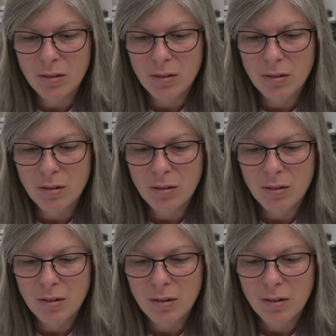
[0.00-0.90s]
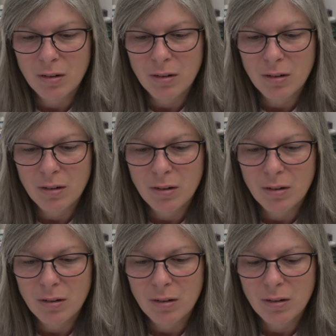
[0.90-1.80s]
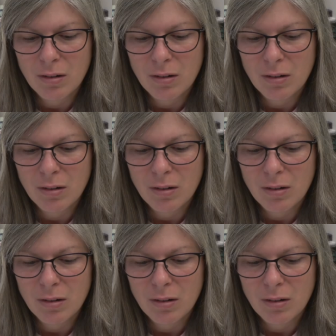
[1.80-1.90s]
(silence)